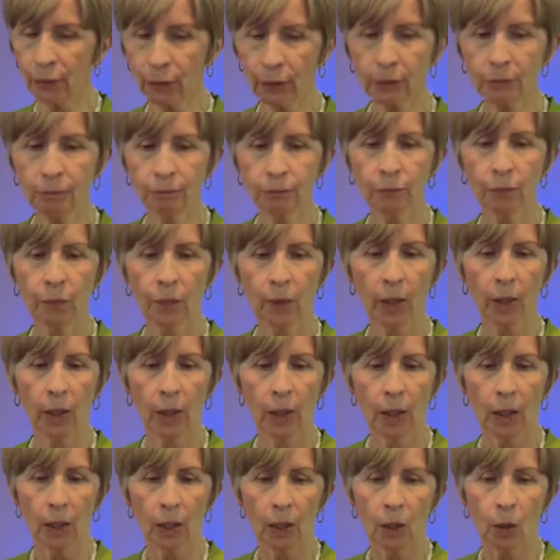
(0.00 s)
Father,
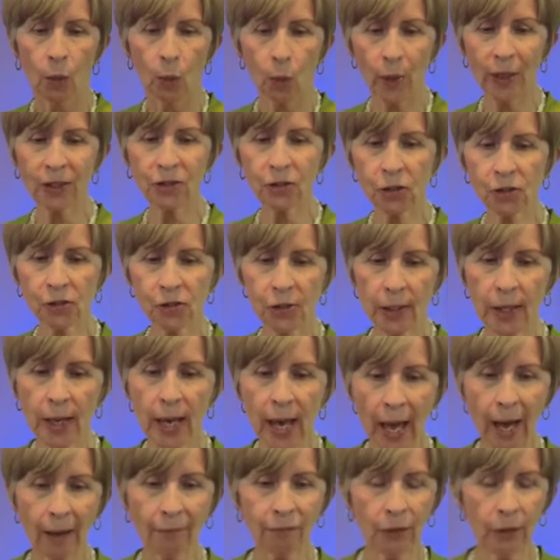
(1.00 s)
which
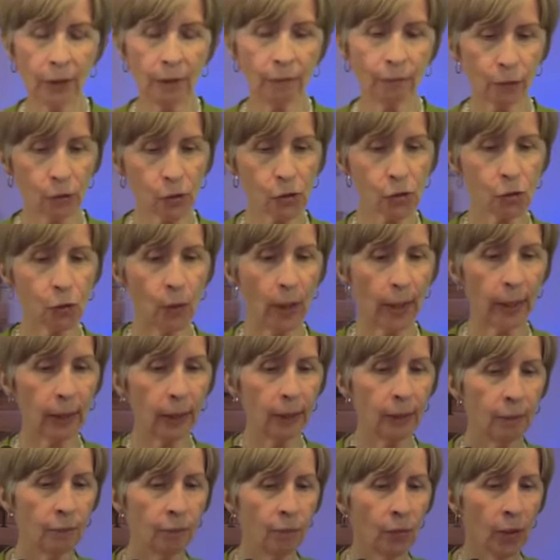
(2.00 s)
is in heaven, verse
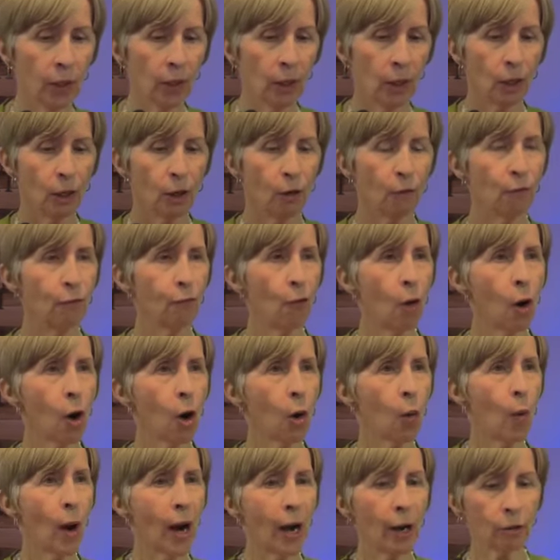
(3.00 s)
20,
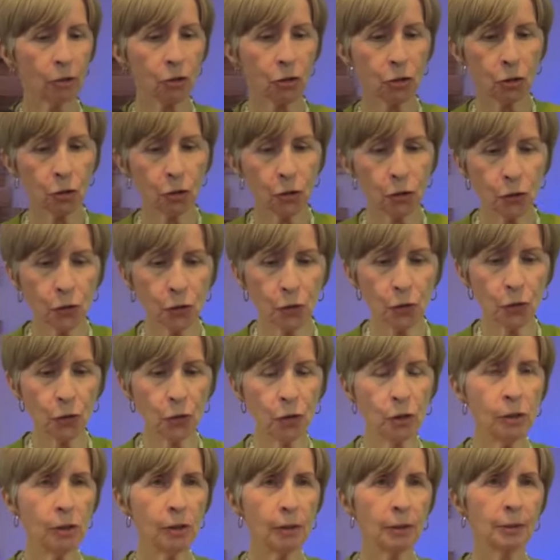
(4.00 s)
for where
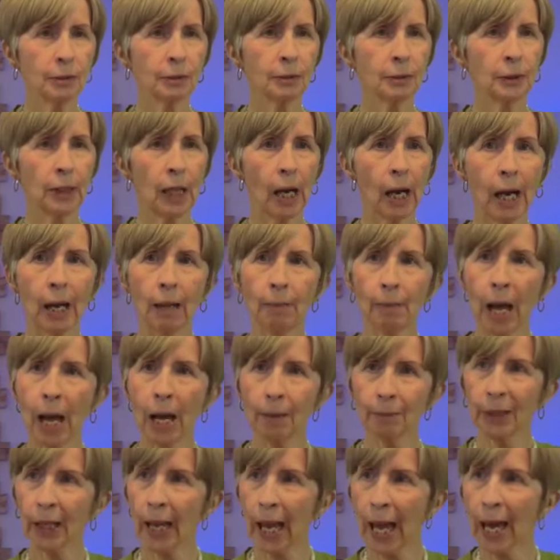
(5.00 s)
two,
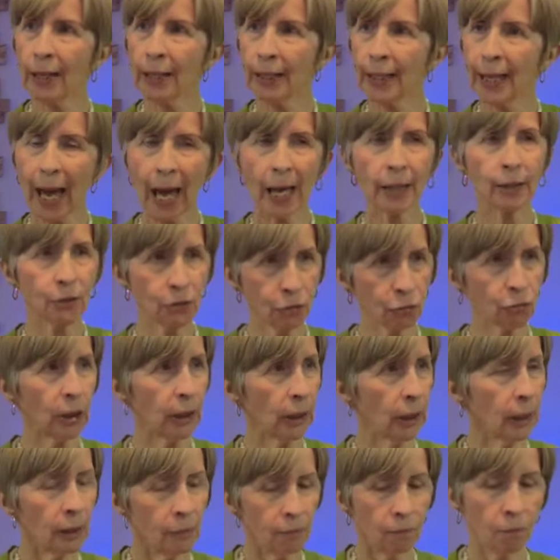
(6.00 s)
now I'm glad he
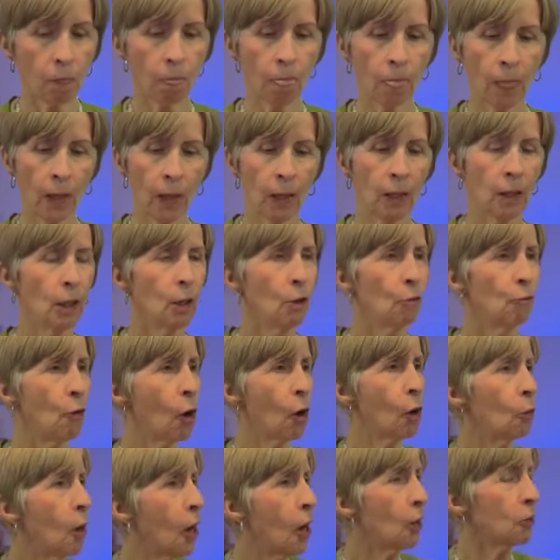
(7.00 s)
added three,
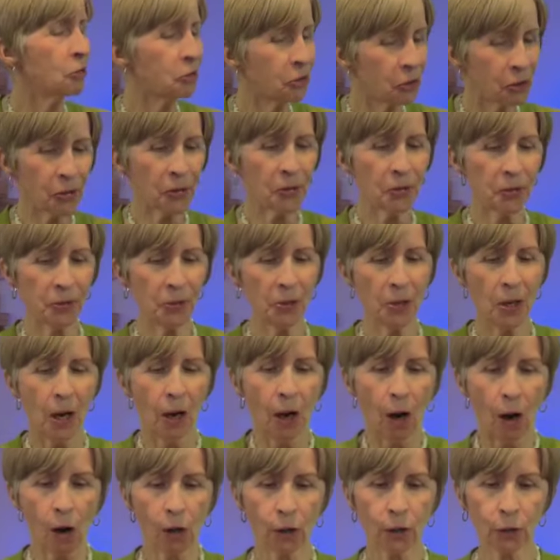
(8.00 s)
for where
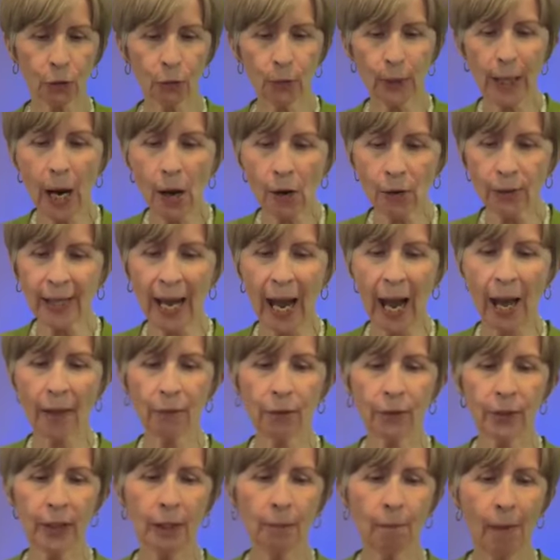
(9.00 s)
two or three are
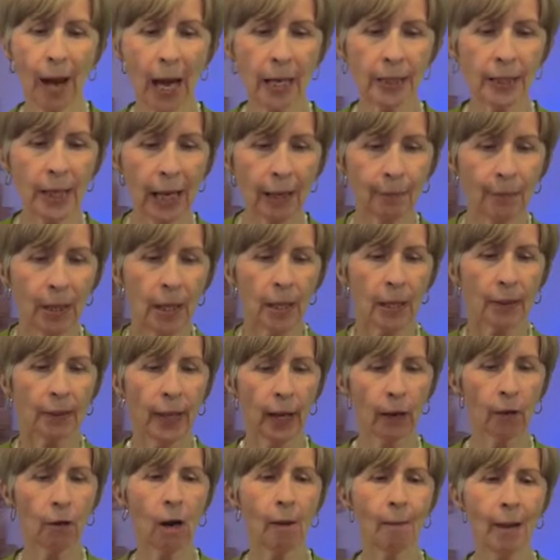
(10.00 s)
gathered in my
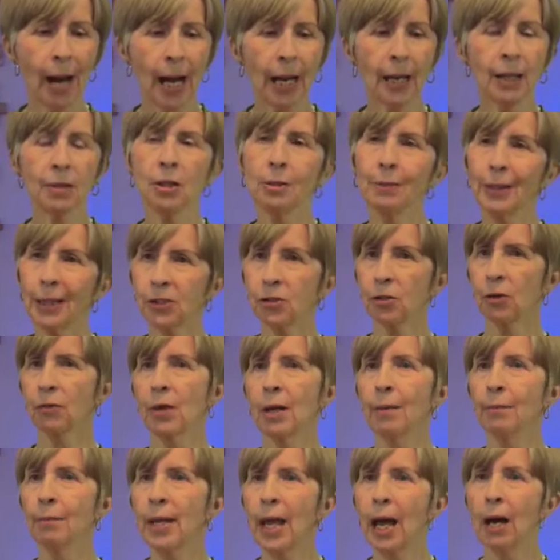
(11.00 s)
name, there am I in the
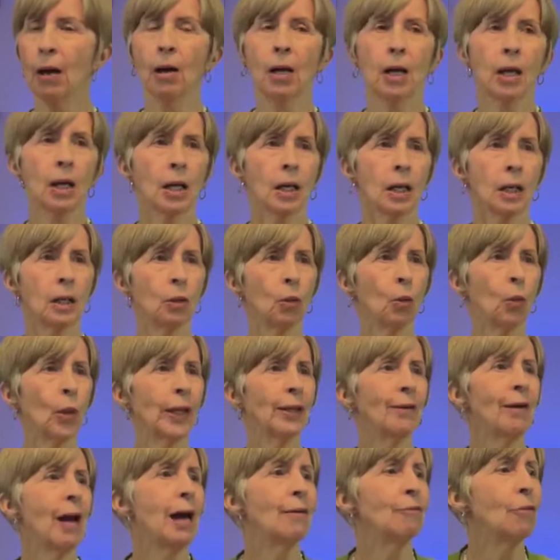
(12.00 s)
midst of them. Now,
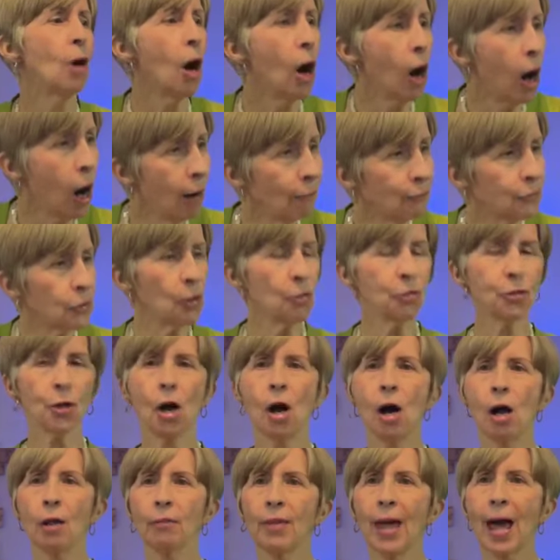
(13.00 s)
we have
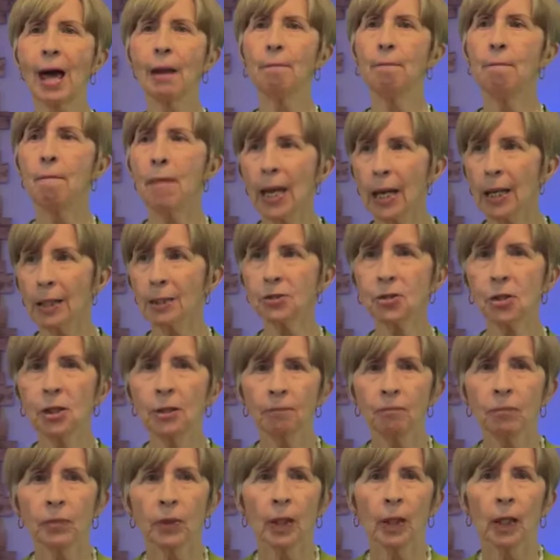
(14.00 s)
often thought that
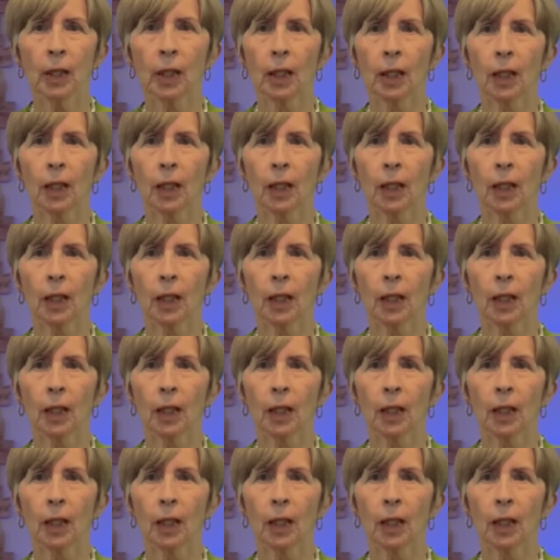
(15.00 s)
meant,